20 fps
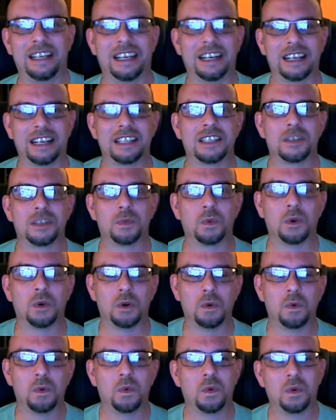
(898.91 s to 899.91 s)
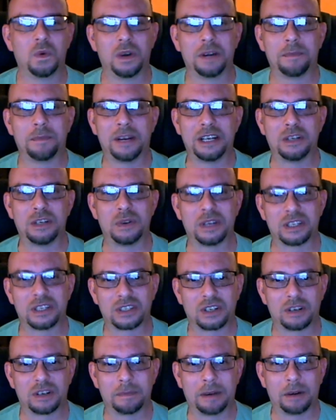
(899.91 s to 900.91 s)
and I says, "Well, what am I doing,
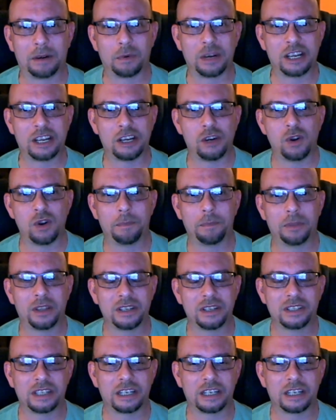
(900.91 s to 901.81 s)
sir? Am I ringing you up this?"